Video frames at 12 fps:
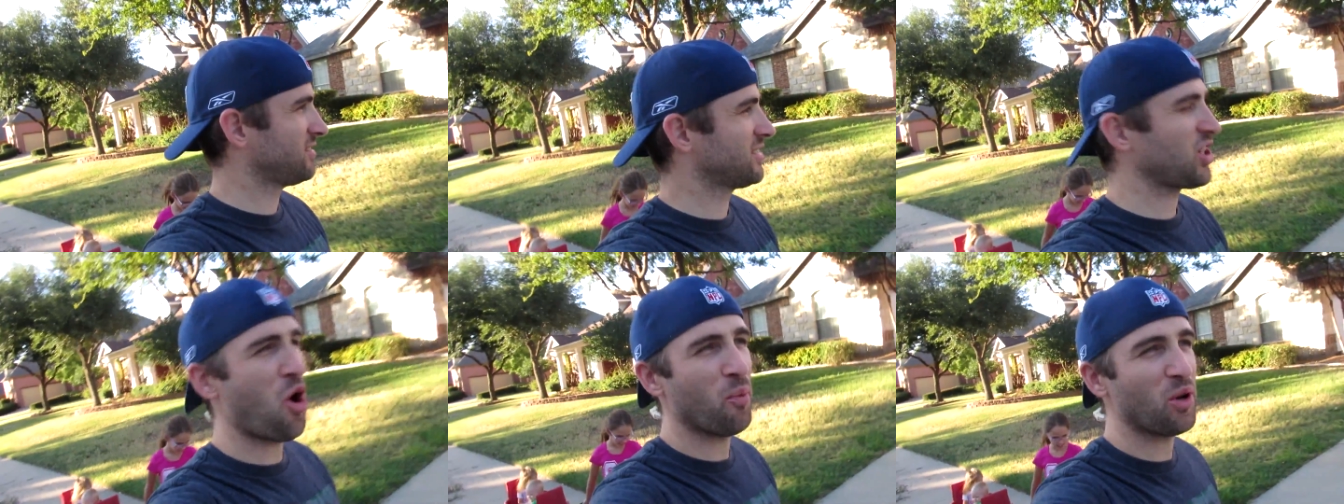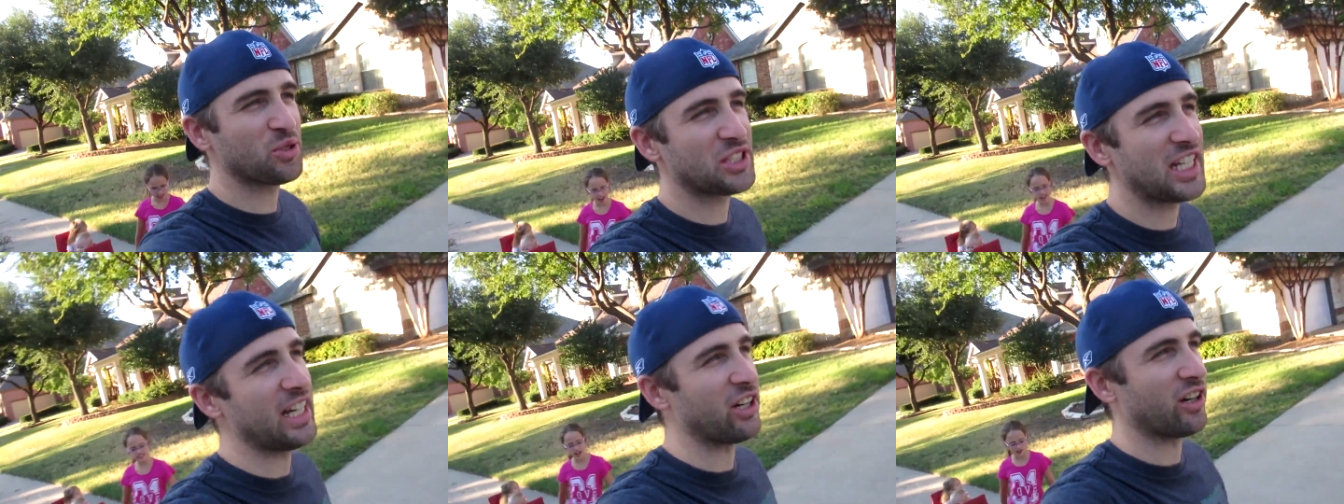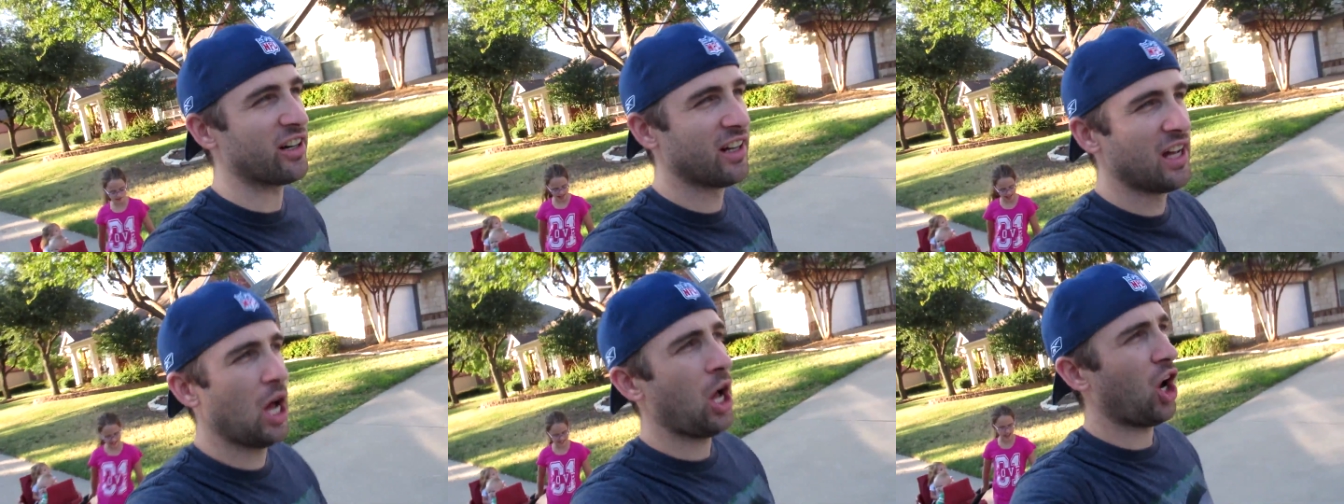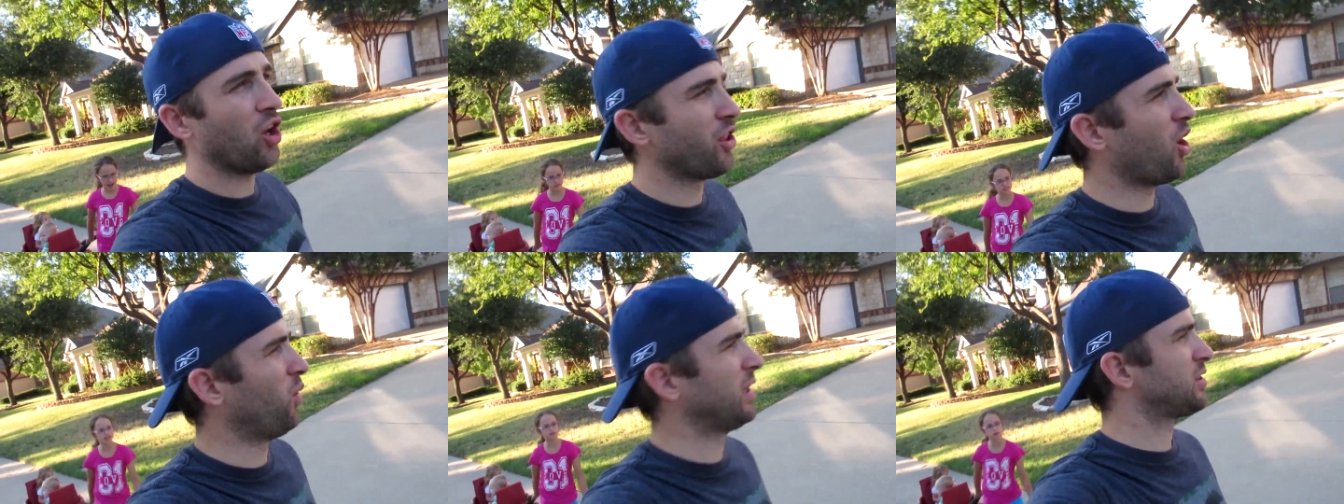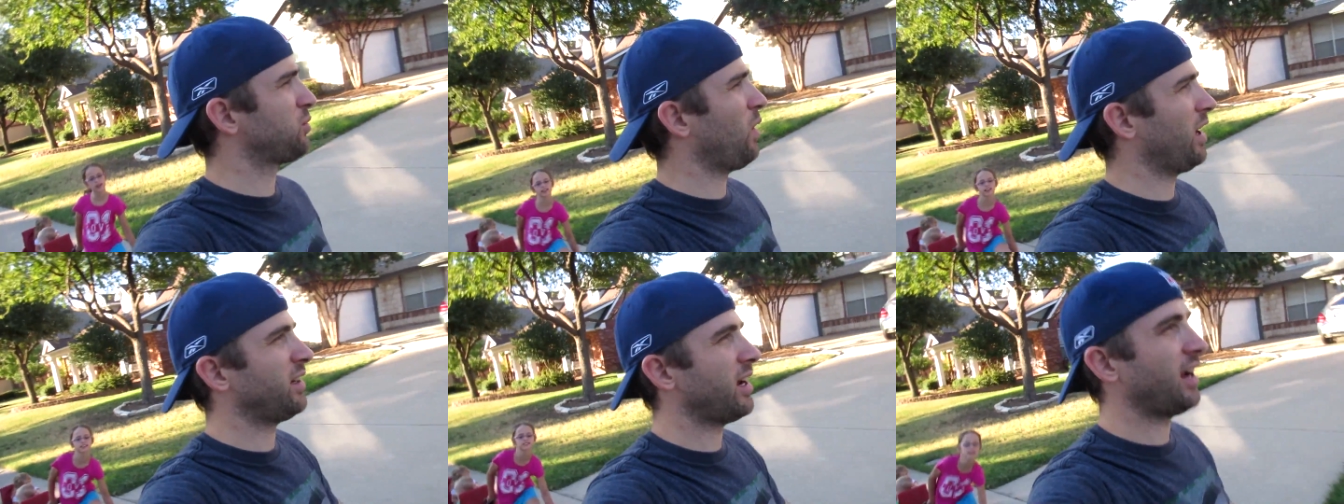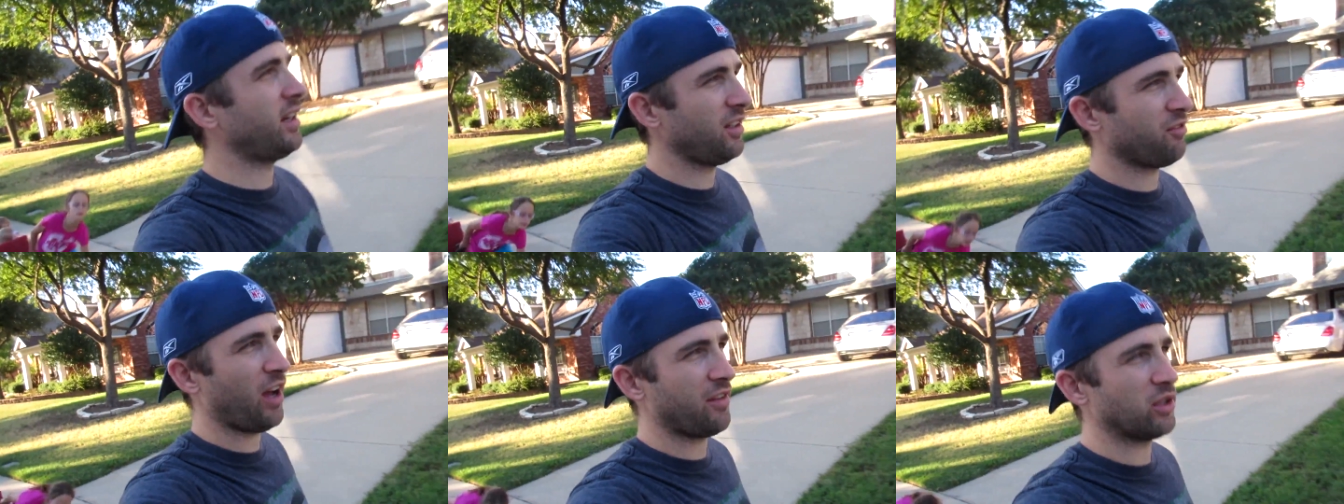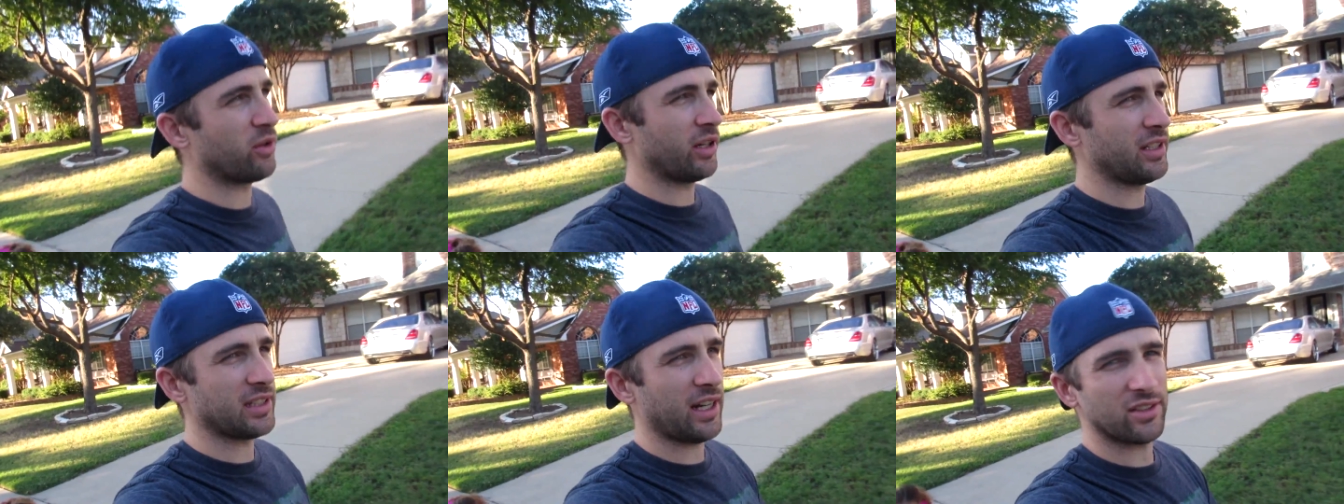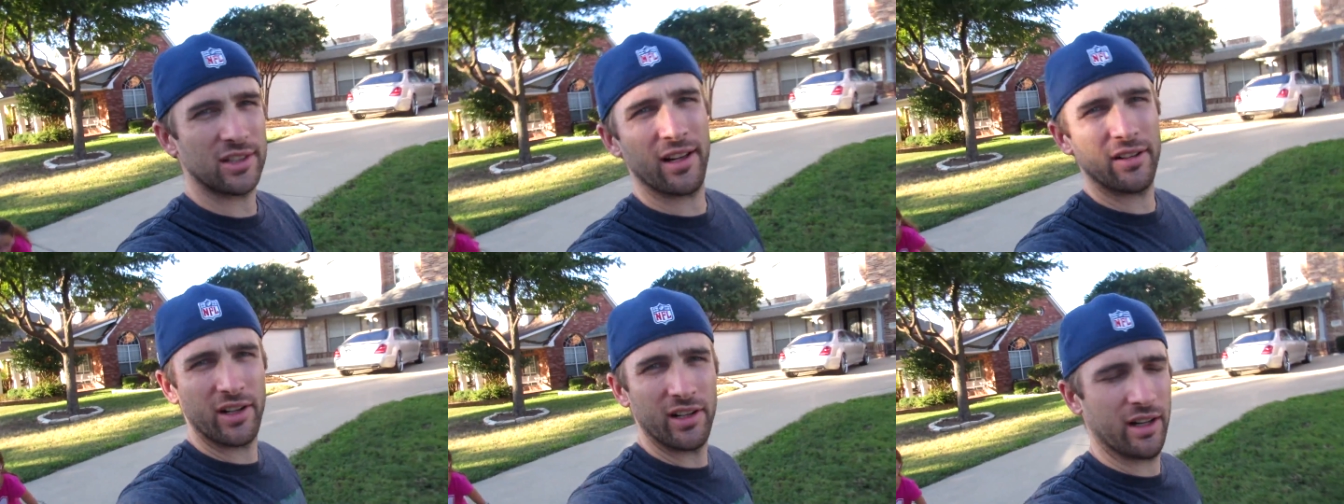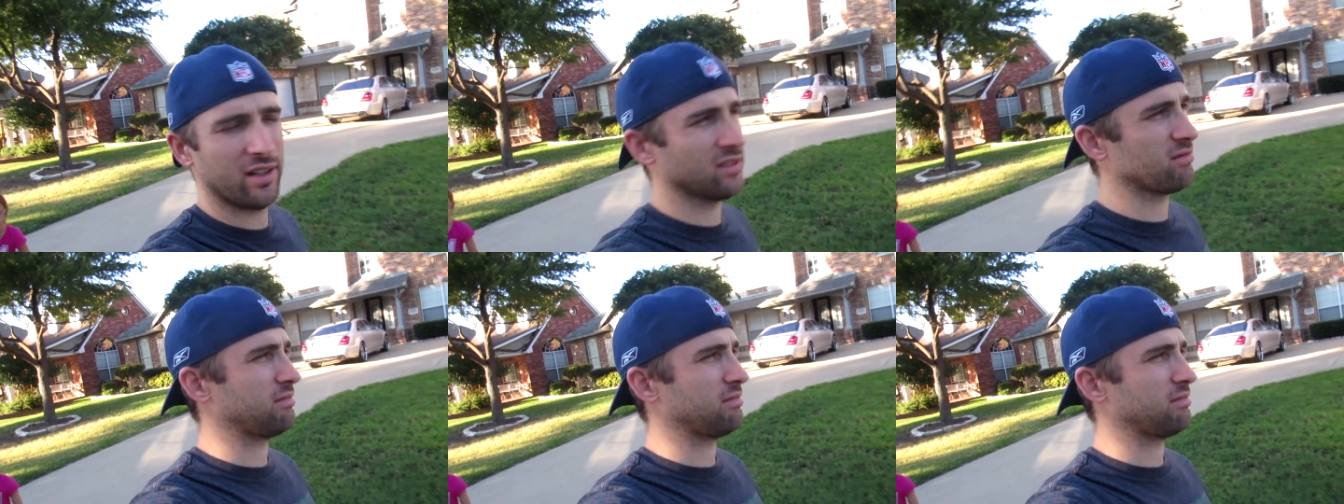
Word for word: It's almost here. Although it's what, ninety-five degrees outside right now?